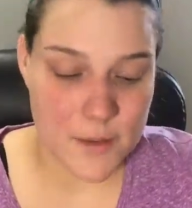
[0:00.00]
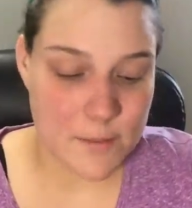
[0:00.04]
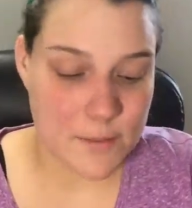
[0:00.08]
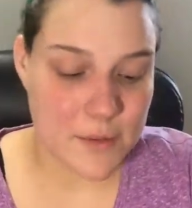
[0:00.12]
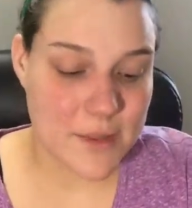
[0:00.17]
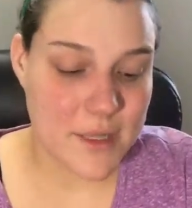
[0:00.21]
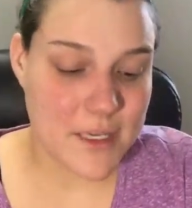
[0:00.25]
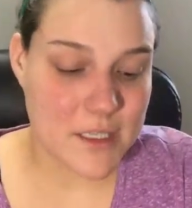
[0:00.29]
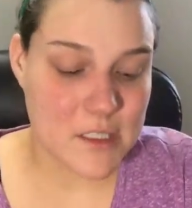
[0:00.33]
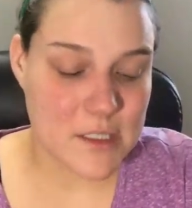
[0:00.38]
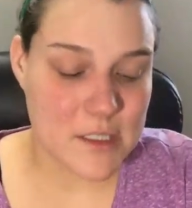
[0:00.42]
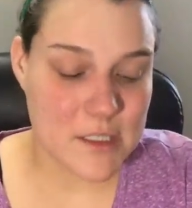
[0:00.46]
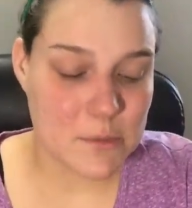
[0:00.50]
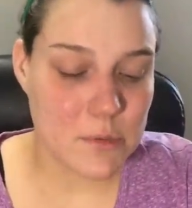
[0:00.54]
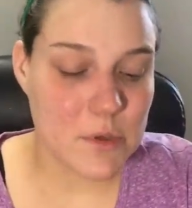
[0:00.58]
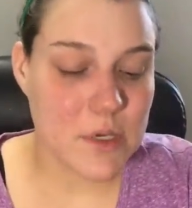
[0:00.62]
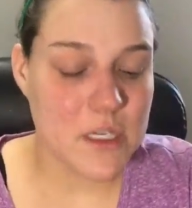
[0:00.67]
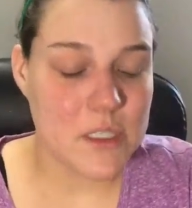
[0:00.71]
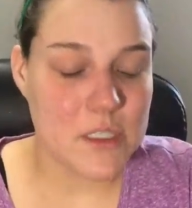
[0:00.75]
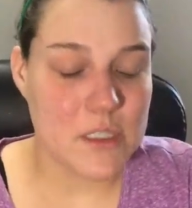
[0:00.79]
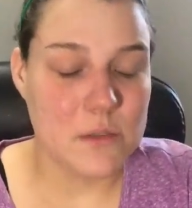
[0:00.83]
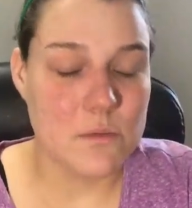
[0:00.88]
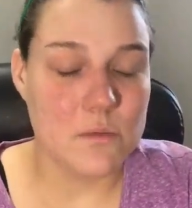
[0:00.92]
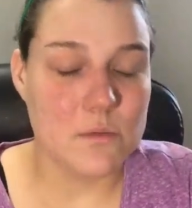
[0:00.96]
but that's just
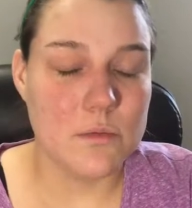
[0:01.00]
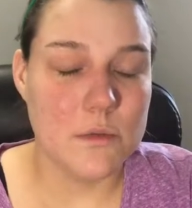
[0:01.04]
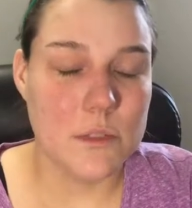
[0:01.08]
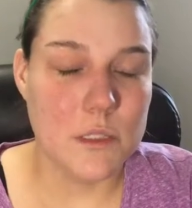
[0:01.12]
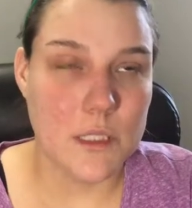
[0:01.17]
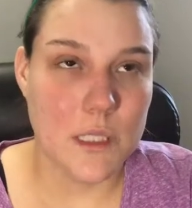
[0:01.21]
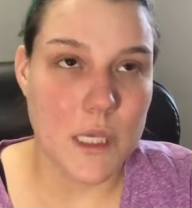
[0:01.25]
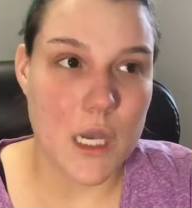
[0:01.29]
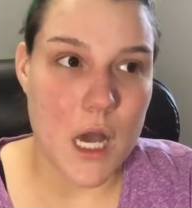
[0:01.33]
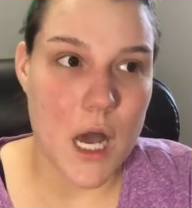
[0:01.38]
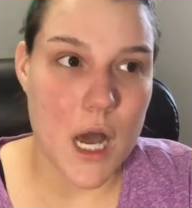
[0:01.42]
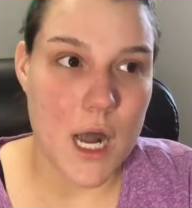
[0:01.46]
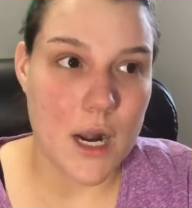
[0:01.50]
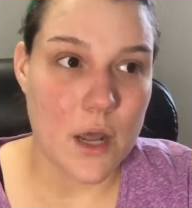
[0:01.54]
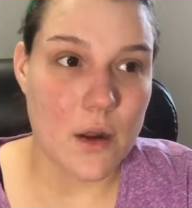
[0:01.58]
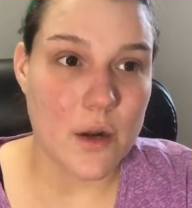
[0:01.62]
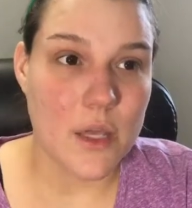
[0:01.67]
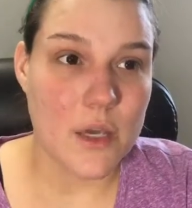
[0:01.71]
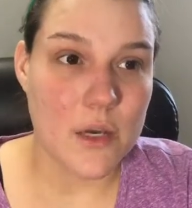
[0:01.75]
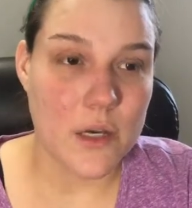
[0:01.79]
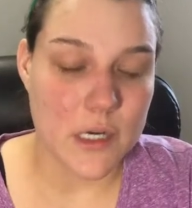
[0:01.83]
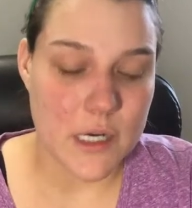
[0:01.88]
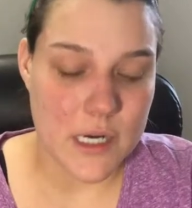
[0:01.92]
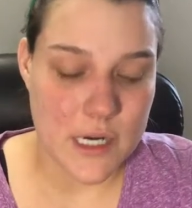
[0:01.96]
because it's really hot out
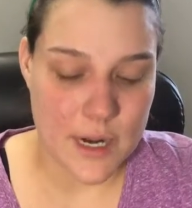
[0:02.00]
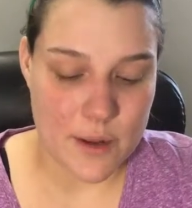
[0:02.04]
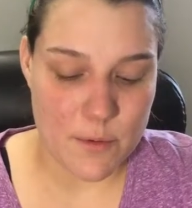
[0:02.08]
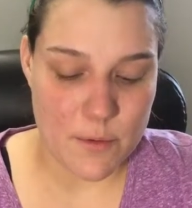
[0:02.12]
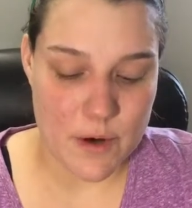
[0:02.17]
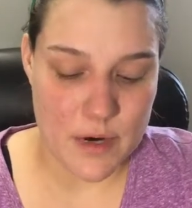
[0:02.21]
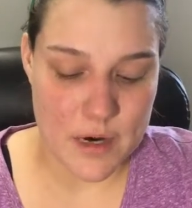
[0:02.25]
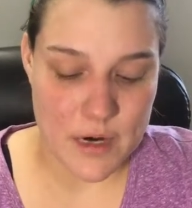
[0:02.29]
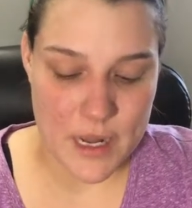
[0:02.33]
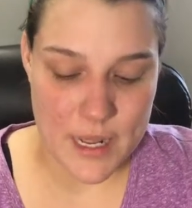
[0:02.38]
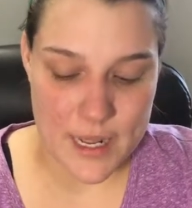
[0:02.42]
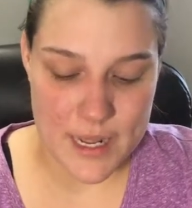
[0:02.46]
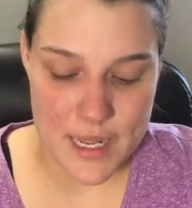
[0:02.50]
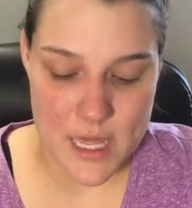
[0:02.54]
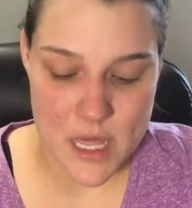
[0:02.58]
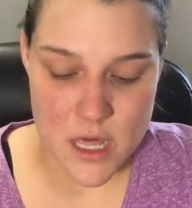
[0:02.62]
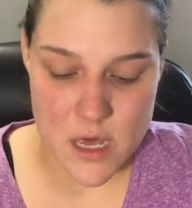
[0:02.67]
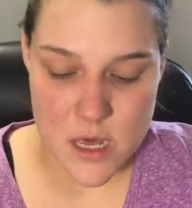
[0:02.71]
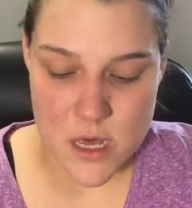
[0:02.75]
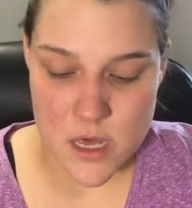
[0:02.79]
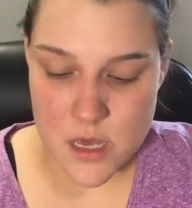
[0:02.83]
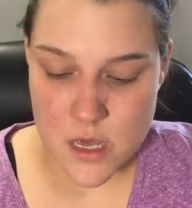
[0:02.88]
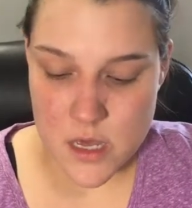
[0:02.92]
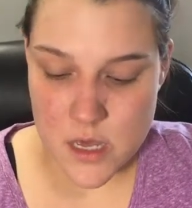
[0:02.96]
here and I went on a
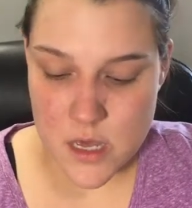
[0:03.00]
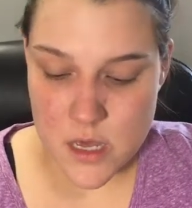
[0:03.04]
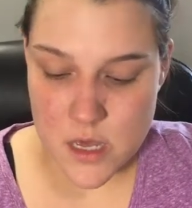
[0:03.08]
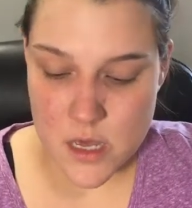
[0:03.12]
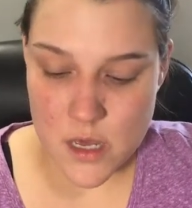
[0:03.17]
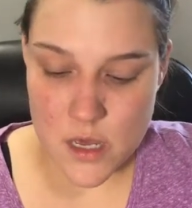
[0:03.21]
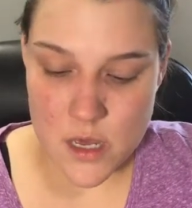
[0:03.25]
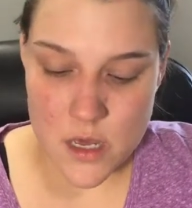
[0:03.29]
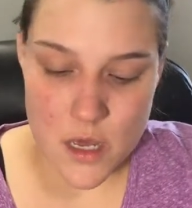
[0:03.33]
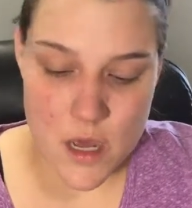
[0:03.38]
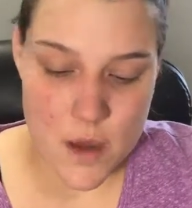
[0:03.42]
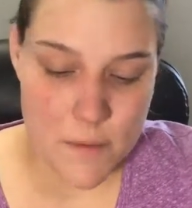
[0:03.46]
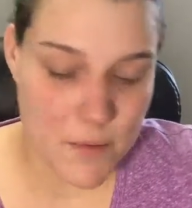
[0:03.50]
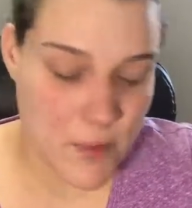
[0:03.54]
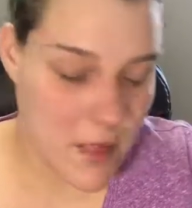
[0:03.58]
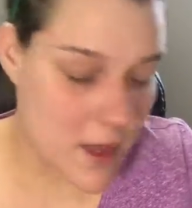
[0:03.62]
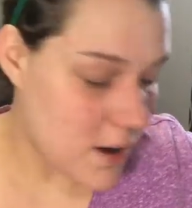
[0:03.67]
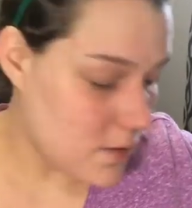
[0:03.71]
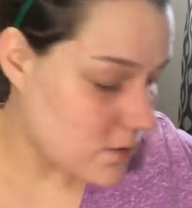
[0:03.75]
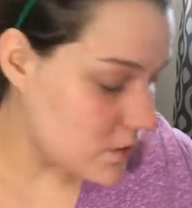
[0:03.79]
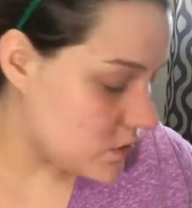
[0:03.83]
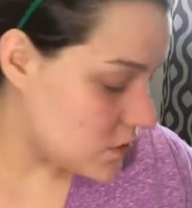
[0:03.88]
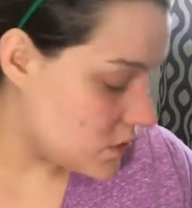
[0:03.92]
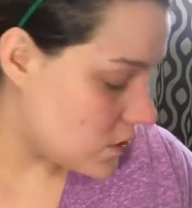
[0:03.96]
hike couple
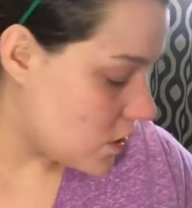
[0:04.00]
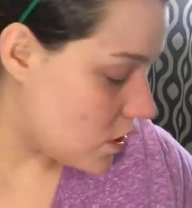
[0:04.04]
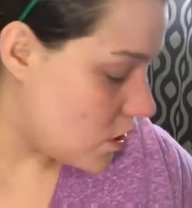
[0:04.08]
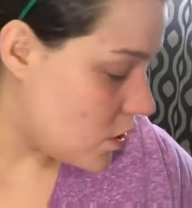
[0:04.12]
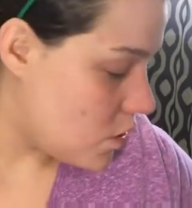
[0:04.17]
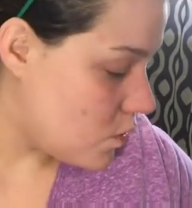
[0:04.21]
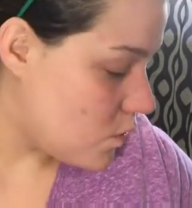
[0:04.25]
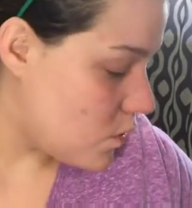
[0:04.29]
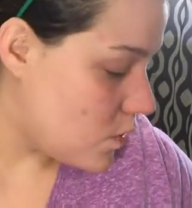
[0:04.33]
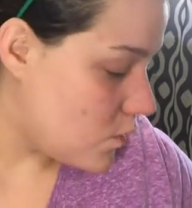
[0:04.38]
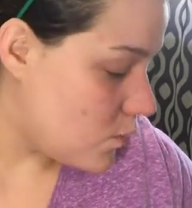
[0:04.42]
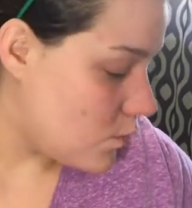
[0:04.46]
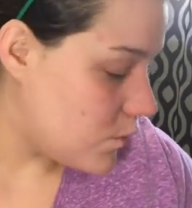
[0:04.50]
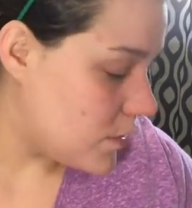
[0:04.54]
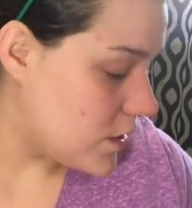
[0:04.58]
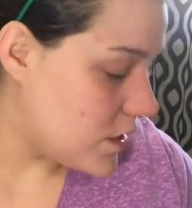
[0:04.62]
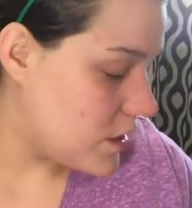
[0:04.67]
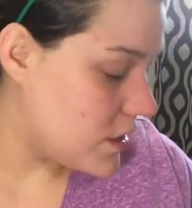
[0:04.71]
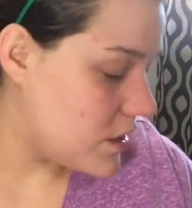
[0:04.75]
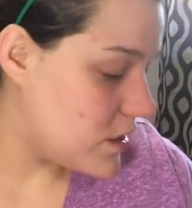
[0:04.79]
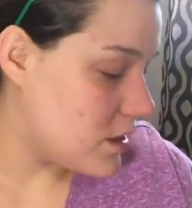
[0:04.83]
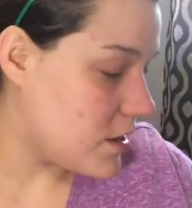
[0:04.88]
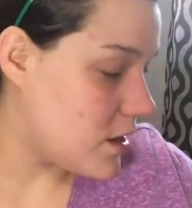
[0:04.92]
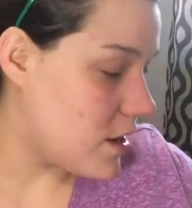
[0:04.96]
hours ago
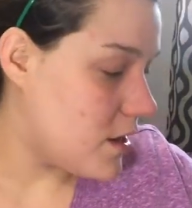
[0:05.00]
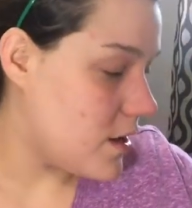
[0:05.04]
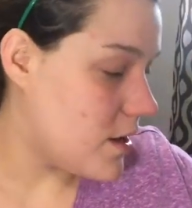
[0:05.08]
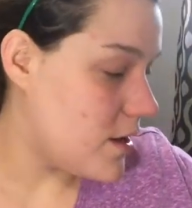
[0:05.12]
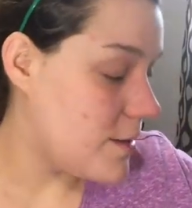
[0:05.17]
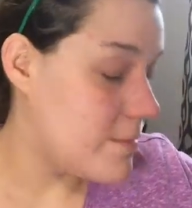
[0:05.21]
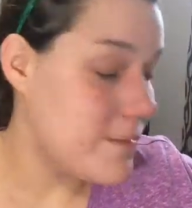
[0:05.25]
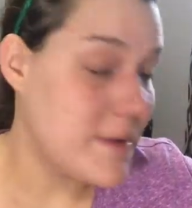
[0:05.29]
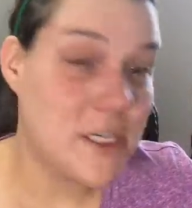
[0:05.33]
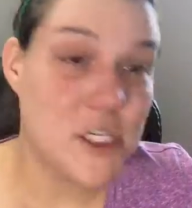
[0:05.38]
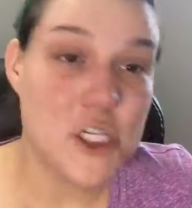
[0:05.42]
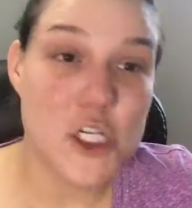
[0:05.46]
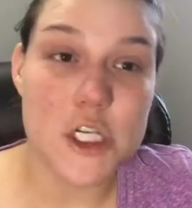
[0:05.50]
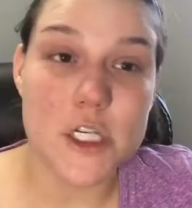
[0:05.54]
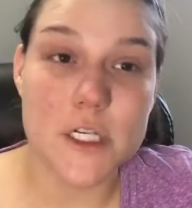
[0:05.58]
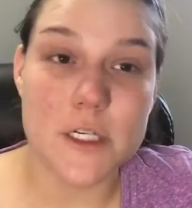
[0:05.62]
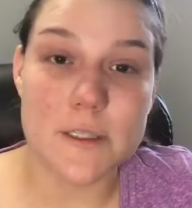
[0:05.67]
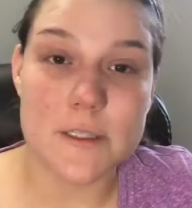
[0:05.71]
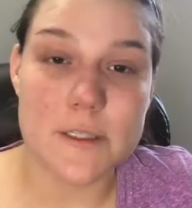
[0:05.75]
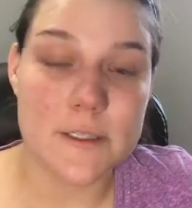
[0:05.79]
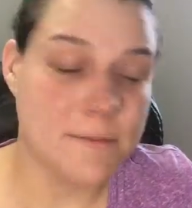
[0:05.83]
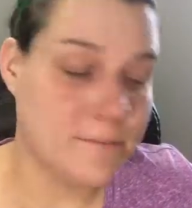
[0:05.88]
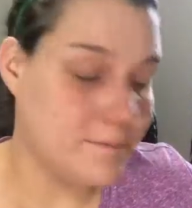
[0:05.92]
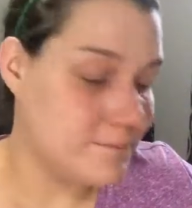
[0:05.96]
with my
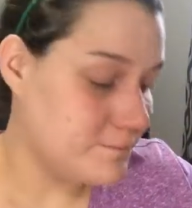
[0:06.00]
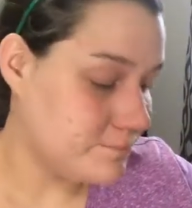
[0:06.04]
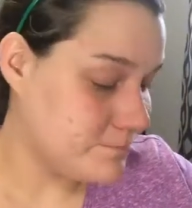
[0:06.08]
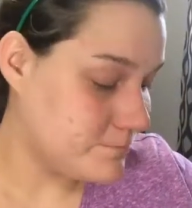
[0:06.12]
dogs.